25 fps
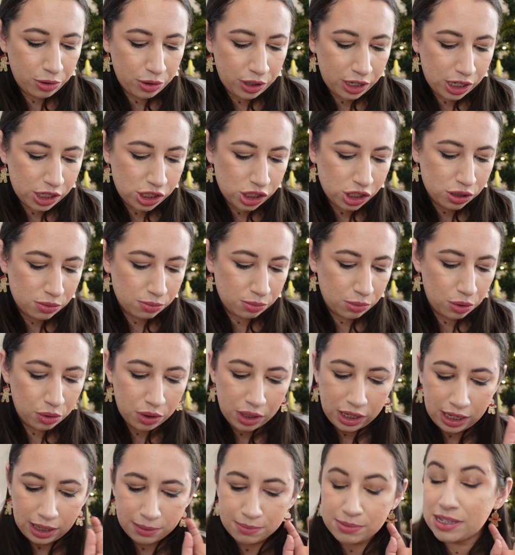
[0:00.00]
Beauty
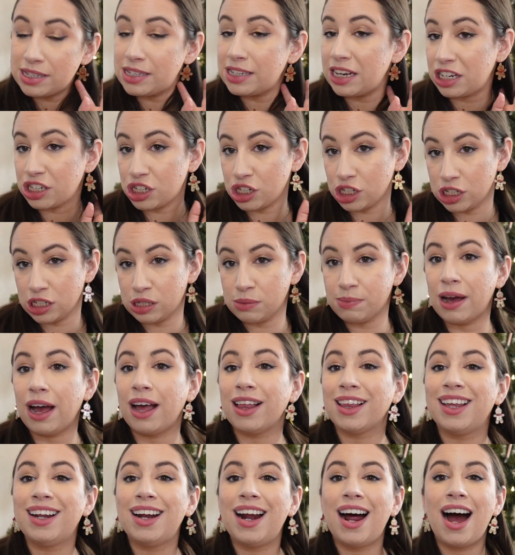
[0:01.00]
Smoky Obsessions
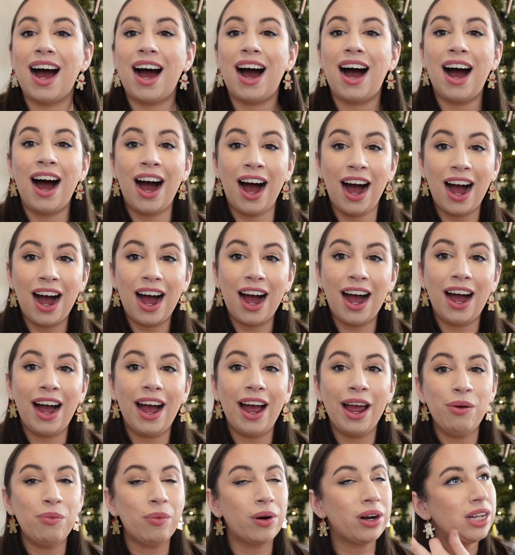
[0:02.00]
palette.
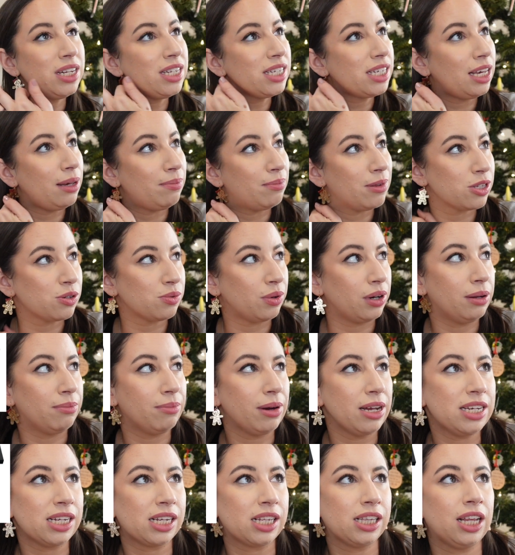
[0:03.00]
I wanted to keep this one in
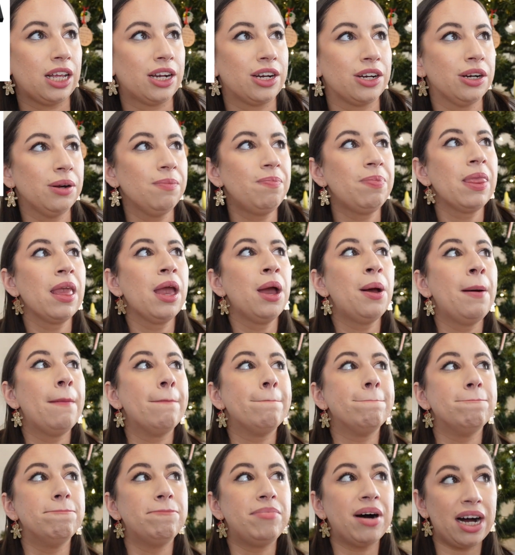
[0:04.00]
my declutter,
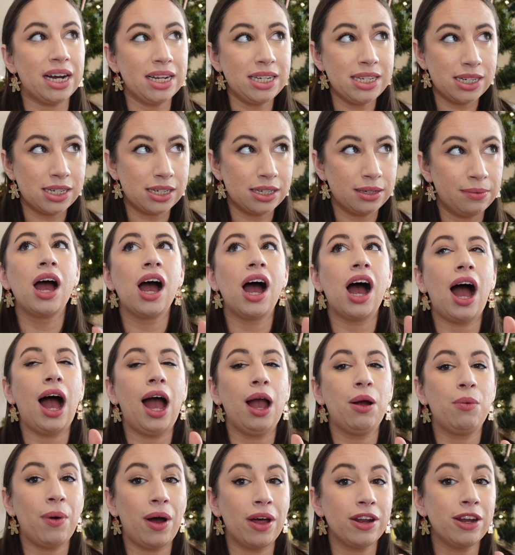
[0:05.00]
but
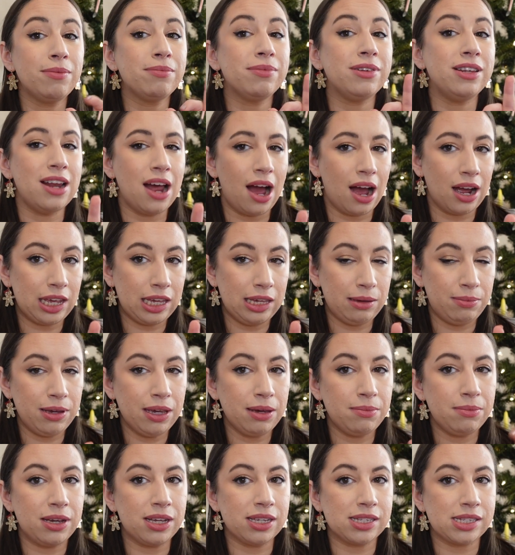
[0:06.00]
I wound up not keeping
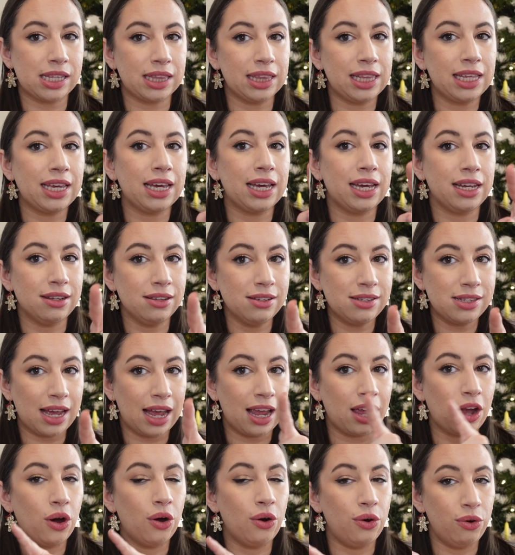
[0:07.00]
it because something else I
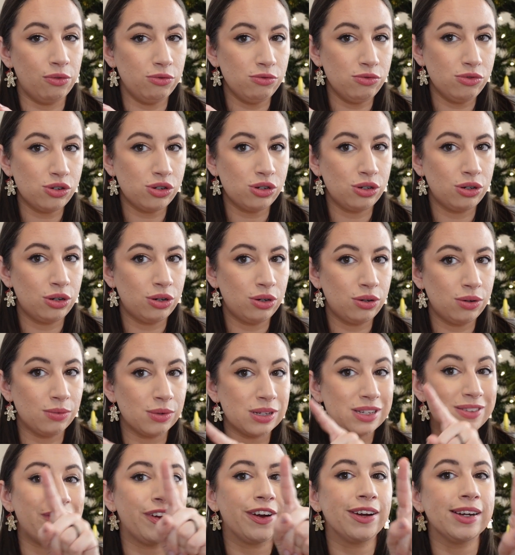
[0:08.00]
owned
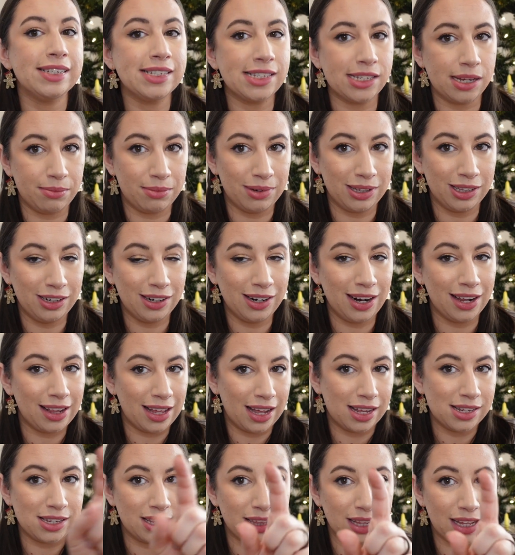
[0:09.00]
was very similar, and
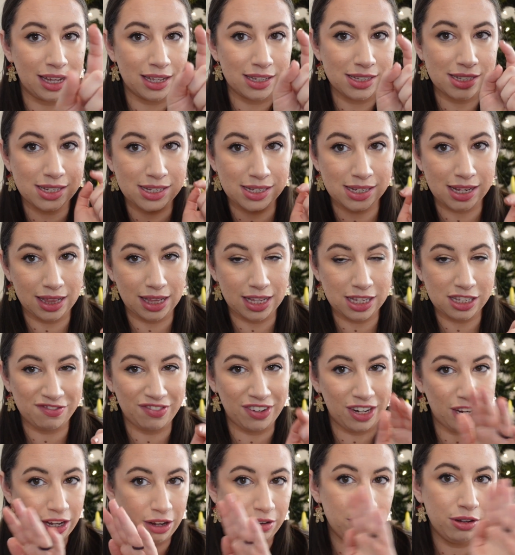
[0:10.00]
that something else is in this
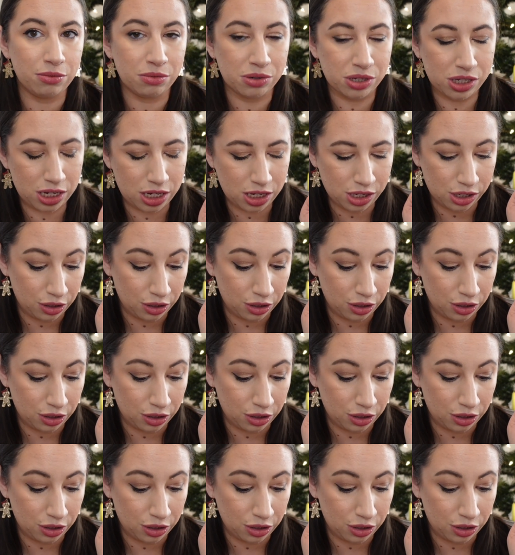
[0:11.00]
video you will see